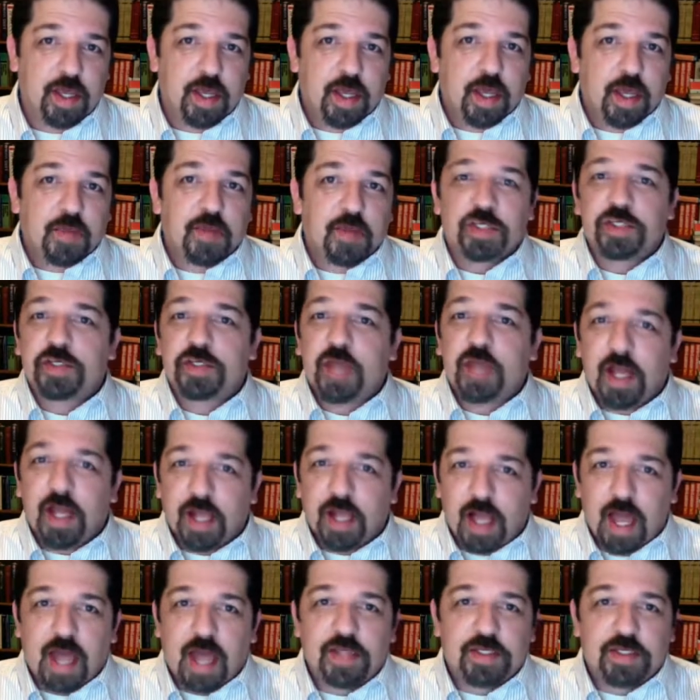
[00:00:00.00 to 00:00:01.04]
This is a
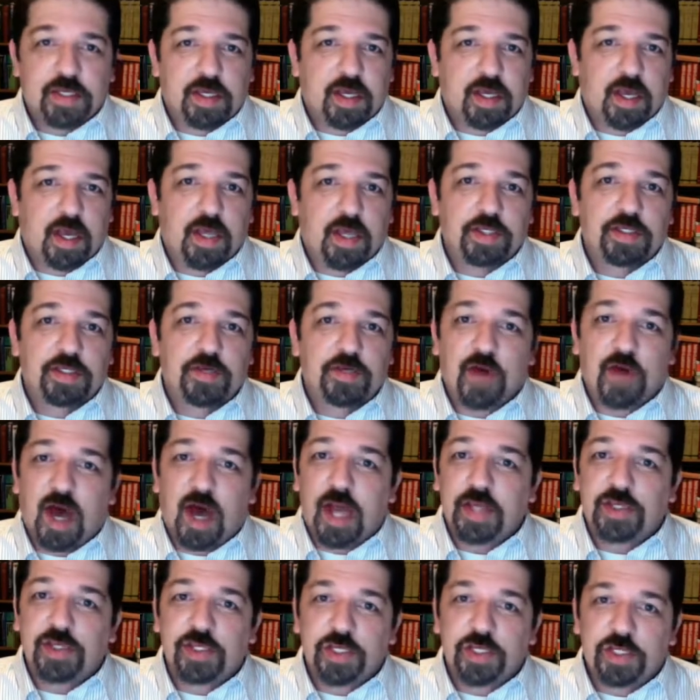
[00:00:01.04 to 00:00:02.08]
classic case of
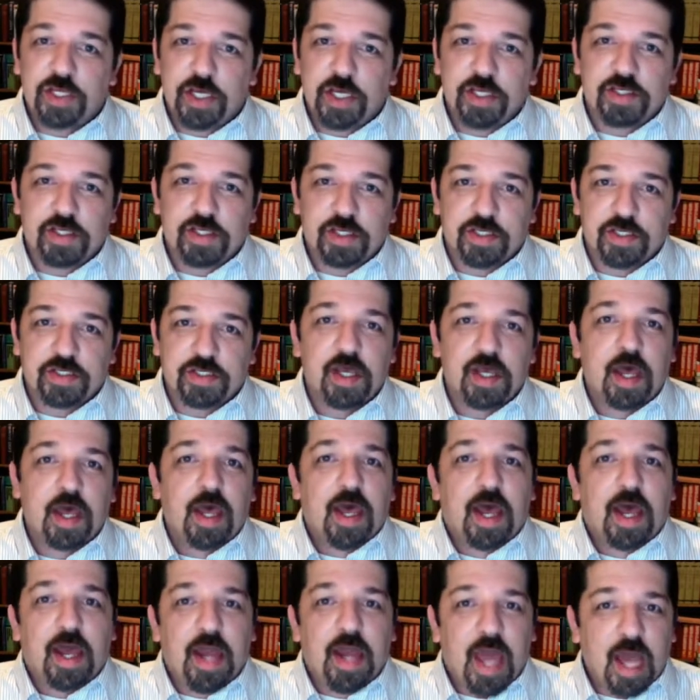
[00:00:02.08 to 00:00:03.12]
eisegesis,
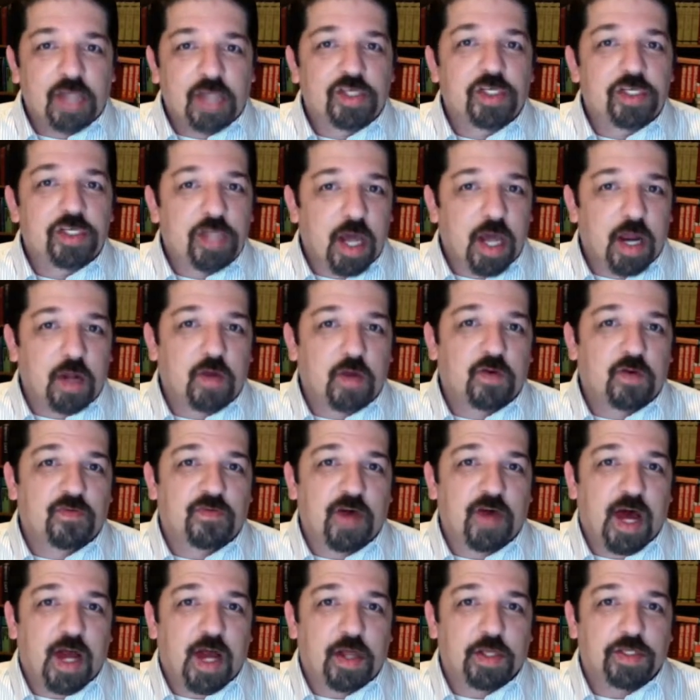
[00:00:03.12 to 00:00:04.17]
an exegetical
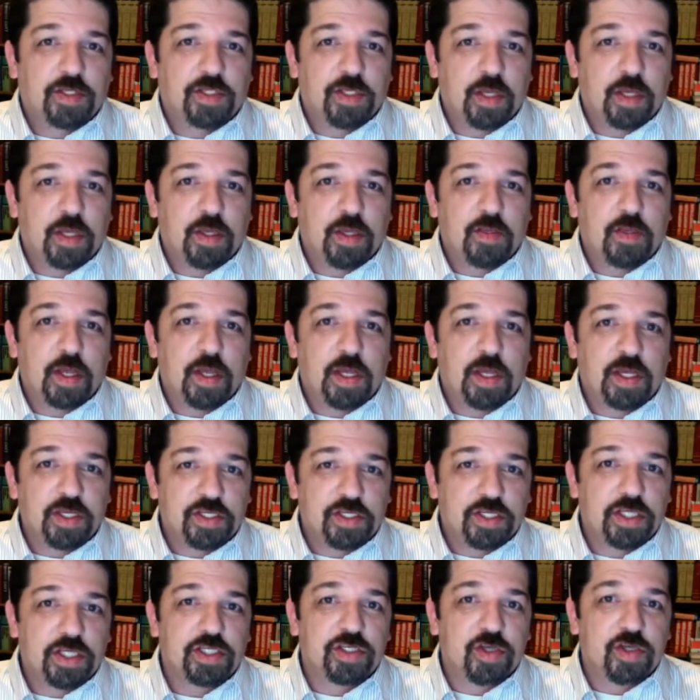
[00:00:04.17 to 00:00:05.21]
fallacy that
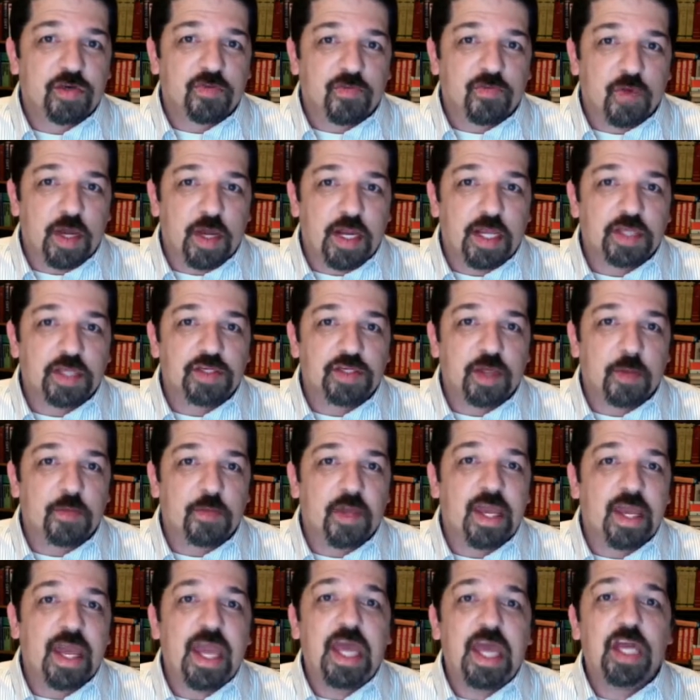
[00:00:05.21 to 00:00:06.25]
consists of reading
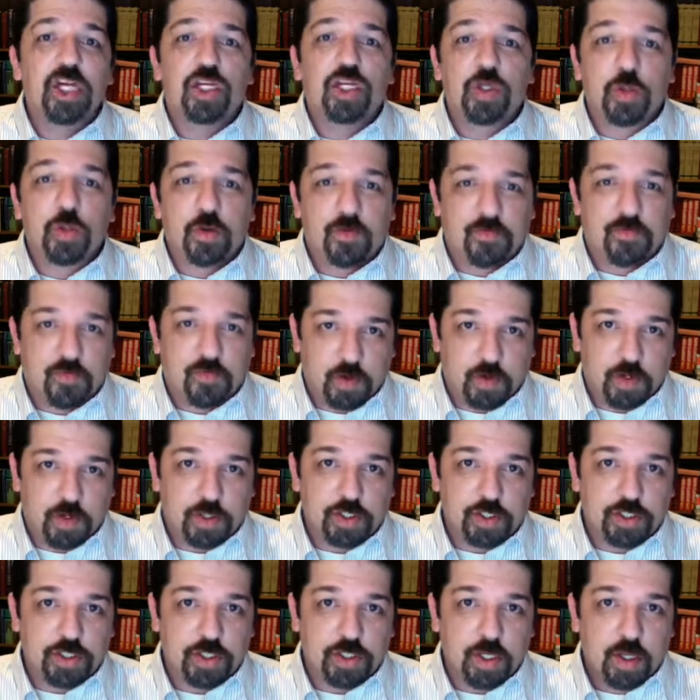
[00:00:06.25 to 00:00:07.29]
something into a
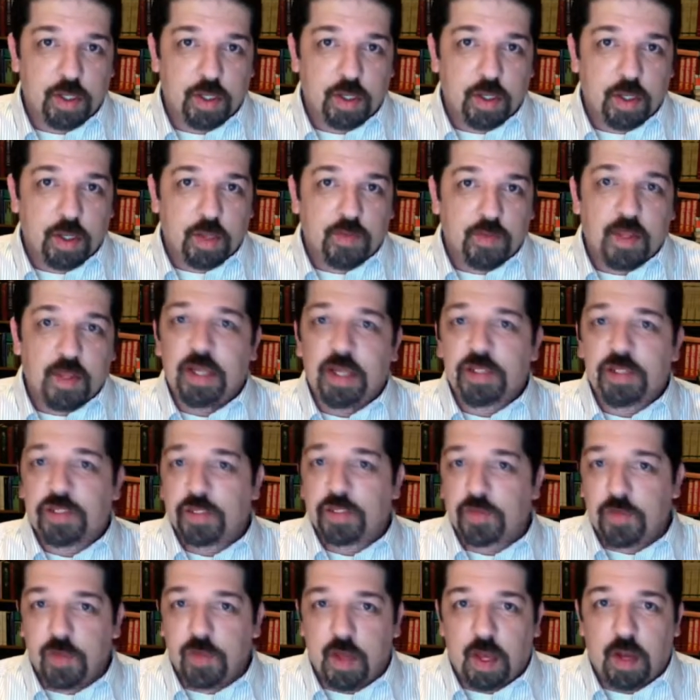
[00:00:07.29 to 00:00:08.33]
verse that
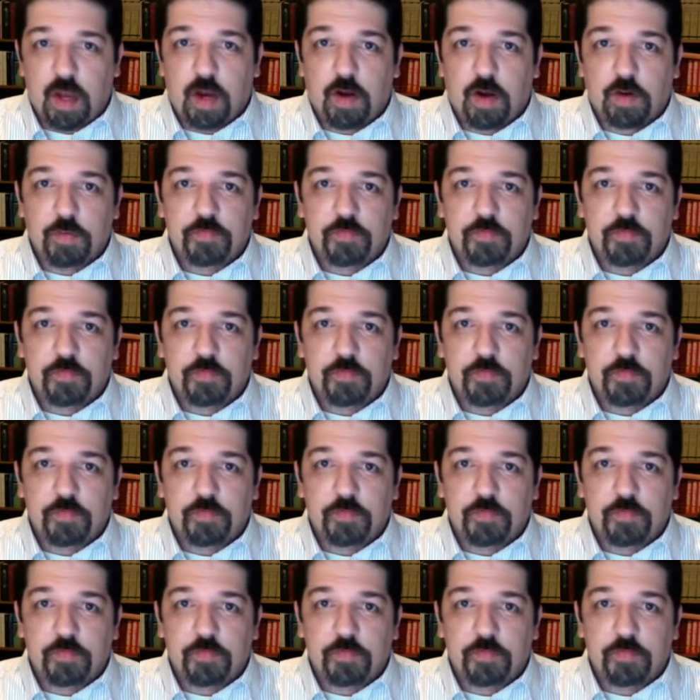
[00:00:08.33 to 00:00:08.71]
isn't there.